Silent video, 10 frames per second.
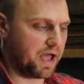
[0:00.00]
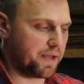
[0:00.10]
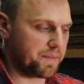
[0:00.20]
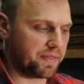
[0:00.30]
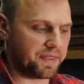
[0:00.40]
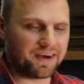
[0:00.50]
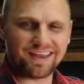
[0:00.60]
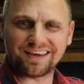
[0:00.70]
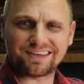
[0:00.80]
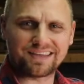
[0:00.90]
Um, and then
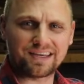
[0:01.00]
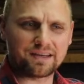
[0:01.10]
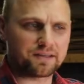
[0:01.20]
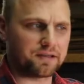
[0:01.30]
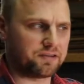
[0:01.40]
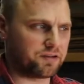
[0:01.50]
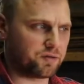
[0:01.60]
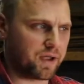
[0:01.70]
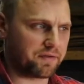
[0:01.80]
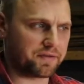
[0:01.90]
it tends to
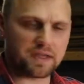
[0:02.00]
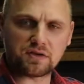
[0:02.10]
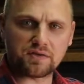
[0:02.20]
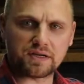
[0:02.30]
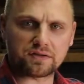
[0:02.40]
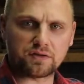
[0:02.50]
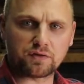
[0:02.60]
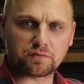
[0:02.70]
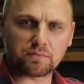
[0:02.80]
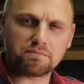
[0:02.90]
do everything you need it to
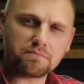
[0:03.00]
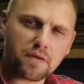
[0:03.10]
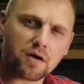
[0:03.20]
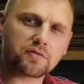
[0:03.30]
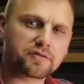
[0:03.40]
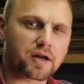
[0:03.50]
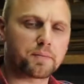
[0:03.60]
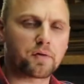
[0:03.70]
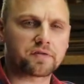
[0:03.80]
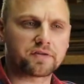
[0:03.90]
do for most
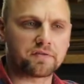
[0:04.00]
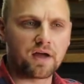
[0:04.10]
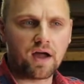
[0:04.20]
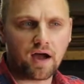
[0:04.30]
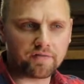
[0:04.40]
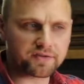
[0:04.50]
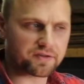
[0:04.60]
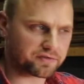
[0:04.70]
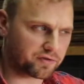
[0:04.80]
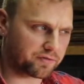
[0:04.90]
automotive stuff.
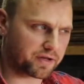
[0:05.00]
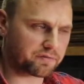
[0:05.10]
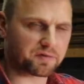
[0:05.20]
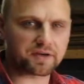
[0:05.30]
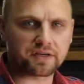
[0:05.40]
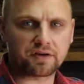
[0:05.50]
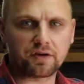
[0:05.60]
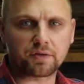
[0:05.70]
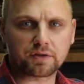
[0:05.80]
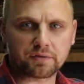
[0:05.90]
Obviously, there's certain times where you need to
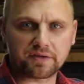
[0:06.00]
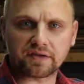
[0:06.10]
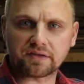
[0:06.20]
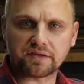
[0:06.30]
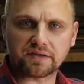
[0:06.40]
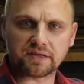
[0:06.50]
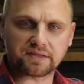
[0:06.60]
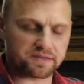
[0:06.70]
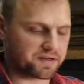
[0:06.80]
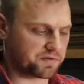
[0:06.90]
know what the resistance
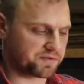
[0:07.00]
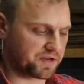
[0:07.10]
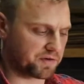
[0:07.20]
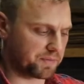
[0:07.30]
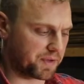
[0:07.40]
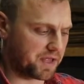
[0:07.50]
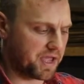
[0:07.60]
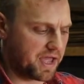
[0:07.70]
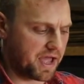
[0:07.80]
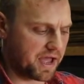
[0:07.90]
is, et cetera, et cetera. But
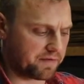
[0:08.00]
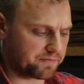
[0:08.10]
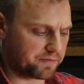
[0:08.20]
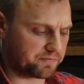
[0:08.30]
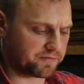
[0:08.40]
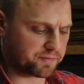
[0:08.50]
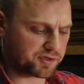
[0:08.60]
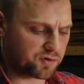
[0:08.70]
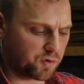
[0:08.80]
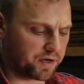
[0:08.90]
uh, for, for
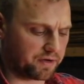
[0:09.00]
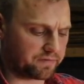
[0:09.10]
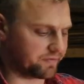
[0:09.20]
majority,